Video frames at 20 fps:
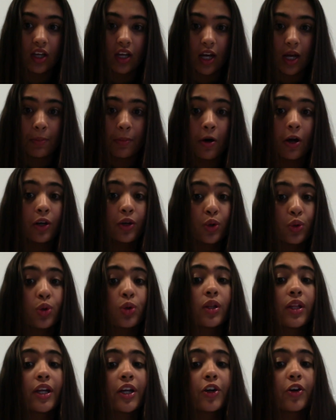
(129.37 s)
Upon
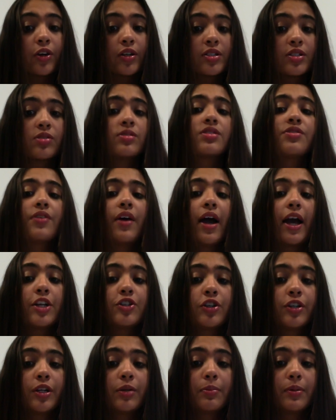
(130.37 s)
cooling, crystals of
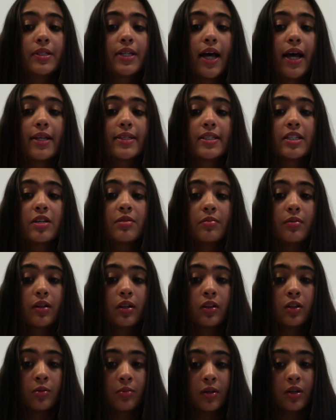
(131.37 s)
hydrated potassium
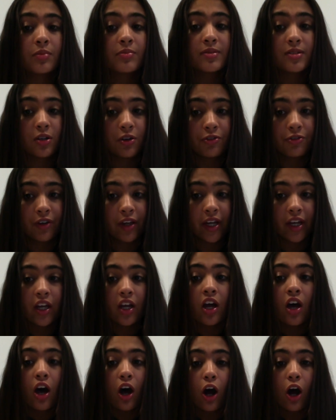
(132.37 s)
aluminum sulfate